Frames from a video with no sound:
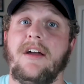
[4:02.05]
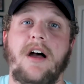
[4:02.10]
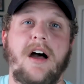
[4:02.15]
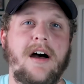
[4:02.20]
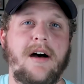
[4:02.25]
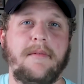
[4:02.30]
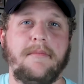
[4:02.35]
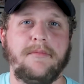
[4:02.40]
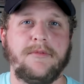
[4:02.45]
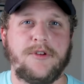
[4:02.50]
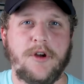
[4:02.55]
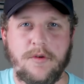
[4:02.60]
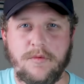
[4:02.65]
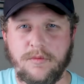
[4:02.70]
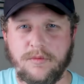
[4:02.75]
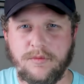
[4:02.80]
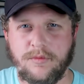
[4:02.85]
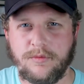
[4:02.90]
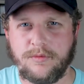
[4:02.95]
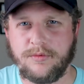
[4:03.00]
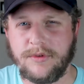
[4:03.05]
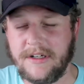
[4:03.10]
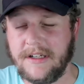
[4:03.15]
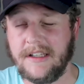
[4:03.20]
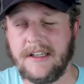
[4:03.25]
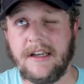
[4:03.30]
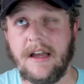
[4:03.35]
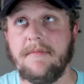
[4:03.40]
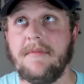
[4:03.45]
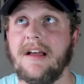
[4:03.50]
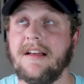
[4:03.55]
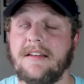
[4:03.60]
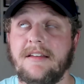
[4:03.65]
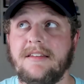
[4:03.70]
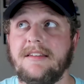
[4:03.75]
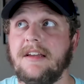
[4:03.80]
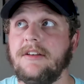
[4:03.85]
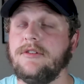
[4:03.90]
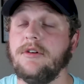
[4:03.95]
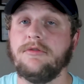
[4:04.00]
I'm not gonna
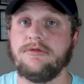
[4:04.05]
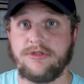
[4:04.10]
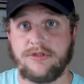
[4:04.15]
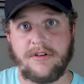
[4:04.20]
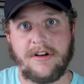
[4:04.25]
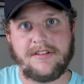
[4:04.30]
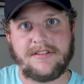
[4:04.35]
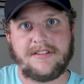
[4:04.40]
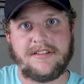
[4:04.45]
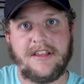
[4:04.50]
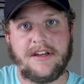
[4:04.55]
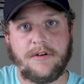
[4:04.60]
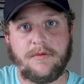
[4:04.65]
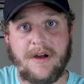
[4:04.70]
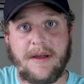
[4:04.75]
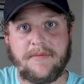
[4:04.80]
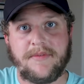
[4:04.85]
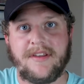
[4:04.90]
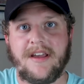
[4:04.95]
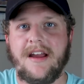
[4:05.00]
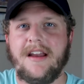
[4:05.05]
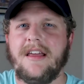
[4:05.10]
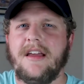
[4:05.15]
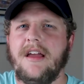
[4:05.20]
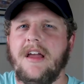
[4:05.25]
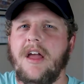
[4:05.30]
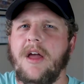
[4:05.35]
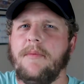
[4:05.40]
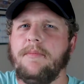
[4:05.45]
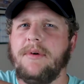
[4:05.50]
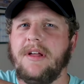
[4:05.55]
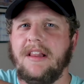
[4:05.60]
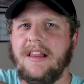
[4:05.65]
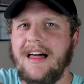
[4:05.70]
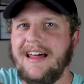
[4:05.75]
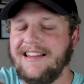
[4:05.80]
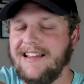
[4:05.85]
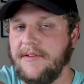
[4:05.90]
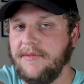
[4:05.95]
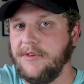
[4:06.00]
say don't trust their website, but a
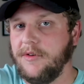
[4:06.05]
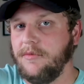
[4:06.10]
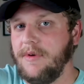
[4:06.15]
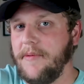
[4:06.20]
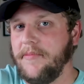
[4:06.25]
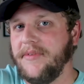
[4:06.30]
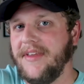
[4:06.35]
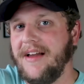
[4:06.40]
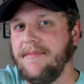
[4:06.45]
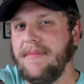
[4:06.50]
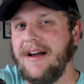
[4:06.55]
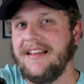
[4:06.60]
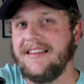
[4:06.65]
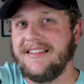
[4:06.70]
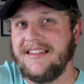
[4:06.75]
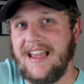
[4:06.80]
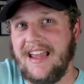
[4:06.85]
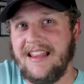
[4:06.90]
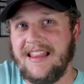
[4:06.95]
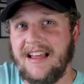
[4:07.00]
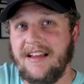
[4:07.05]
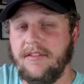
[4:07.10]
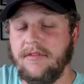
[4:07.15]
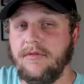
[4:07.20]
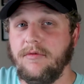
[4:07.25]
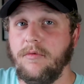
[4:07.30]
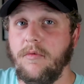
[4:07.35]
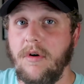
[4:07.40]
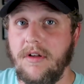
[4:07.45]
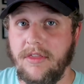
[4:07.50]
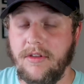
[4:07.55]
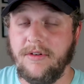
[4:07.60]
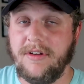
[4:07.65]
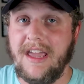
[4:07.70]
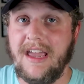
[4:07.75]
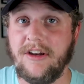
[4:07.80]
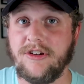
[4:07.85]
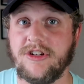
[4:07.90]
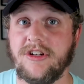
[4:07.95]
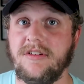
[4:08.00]
lot of times the website might say that one
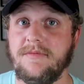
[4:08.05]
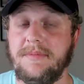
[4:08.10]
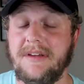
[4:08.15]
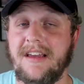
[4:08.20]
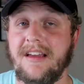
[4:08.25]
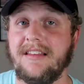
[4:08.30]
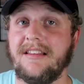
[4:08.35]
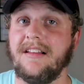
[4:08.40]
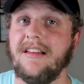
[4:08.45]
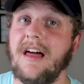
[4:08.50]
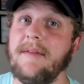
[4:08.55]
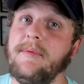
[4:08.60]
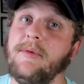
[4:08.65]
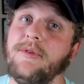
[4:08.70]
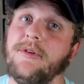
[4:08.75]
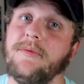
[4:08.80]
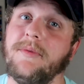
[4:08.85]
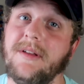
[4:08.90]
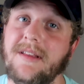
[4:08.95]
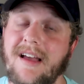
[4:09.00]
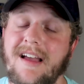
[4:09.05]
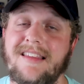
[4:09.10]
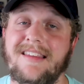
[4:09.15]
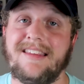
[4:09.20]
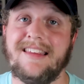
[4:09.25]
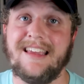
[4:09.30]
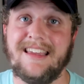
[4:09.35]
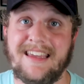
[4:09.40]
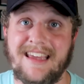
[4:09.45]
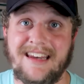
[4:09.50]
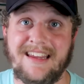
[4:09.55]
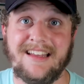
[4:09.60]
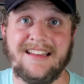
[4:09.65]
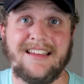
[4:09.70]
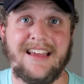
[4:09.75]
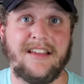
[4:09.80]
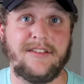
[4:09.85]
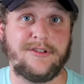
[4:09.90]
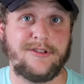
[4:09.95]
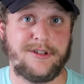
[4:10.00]
location, because a lot of people don't realize is that Gideon's
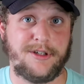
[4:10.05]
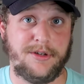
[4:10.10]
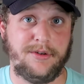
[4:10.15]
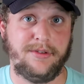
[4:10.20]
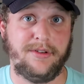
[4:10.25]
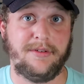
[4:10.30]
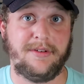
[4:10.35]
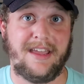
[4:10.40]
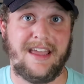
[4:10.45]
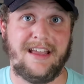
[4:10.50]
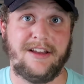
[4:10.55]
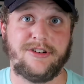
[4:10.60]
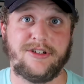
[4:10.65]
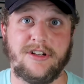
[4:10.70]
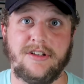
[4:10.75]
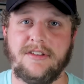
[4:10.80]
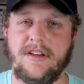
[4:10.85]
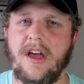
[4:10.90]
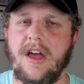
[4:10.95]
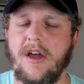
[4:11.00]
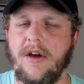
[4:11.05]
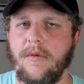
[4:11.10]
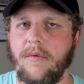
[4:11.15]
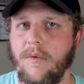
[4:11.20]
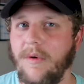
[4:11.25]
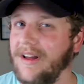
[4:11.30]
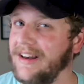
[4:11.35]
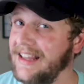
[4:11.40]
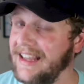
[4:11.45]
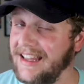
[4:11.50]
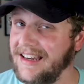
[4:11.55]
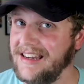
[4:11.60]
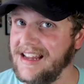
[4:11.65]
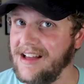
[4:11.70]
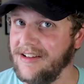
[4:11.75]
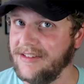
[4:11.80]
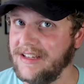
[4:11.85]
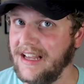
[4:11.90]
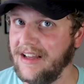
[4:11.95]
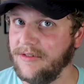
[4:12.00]
has 2 locations. One in
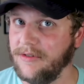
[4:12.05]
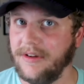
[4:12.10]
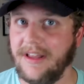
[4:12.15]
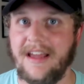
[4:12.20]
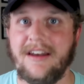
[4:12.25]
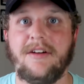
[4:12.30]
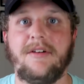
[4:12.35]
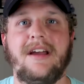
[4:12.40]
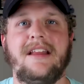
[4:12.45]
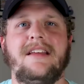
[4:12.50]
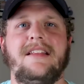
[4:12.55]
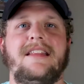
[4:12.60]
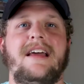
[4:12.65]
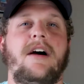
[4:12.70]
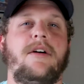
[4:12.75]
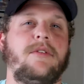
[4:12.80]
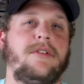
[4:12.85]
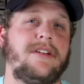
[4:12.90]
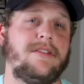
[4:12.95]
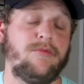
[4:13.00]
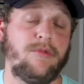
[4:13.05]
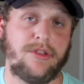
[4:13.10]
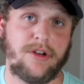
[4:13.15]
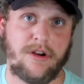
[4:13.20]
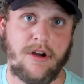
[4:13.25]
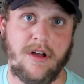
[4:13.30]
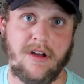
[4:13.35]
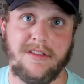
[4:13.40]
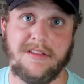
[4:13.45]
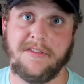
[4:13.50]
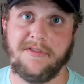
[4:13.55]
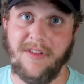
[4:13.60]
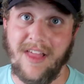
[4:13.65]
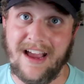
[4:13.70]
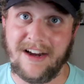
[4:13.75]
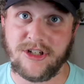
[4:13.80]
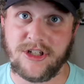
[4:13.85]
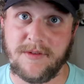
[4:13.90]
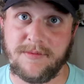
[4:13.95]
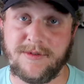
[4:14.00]
downtown Orlando, and then now what they're calling their
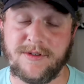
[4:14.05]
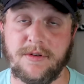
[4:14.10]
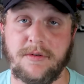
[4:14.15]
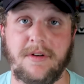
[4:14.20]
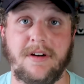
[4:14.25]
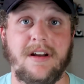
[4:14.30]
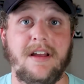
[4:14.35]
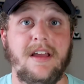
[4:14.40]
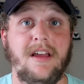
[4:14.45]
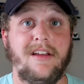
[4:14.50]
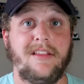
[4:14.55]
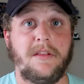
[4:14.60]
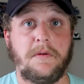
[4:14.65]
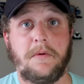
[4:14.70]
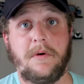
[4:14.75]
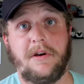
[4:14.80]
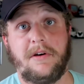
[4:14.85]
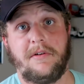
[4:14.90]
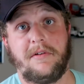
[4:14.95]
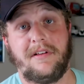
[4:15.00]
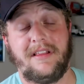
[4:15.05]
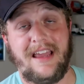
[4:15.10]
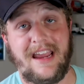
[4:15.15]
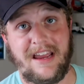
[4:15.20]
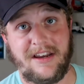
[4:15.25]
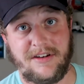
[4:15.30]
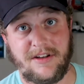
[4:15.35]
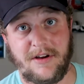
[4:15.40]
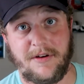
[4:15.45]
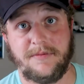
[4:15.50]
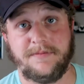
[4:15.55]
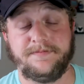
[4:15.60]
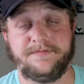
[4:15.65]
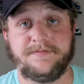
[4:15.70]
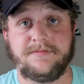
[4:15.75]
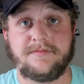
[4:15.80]
flagship store, the one in Orlando.